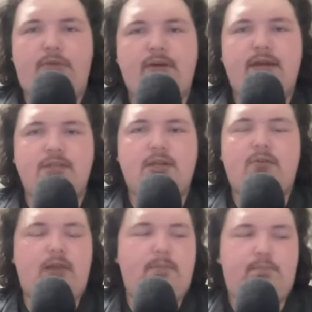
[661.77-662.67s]
threes
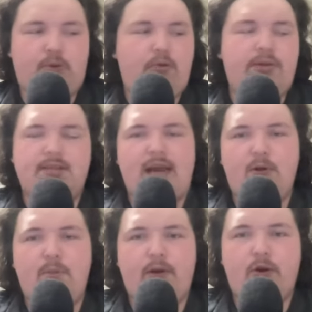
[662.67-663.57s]
and really broke this
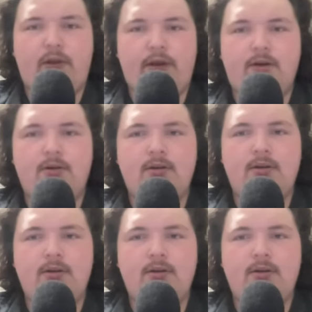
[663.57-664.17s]
game open earlier.